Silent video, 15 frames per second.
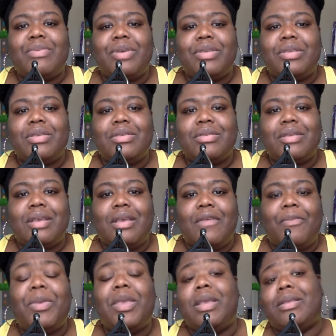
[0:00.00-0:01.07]
president's
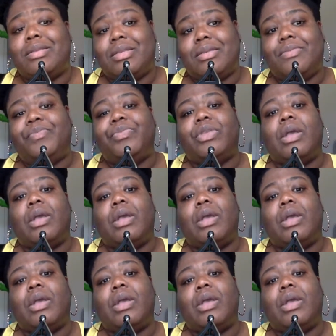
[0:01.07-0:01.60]
name? Pence.